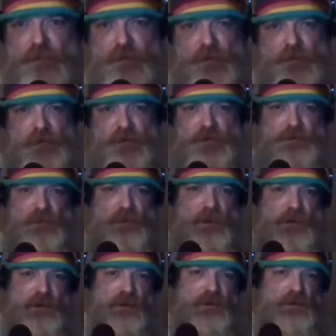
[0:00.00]
is
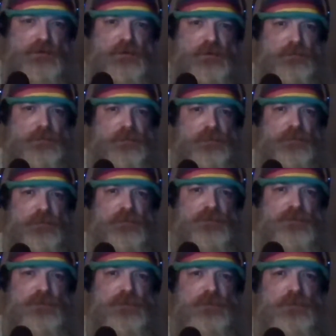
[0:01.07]
energy.
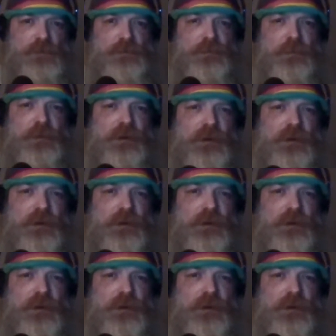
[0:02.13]
So when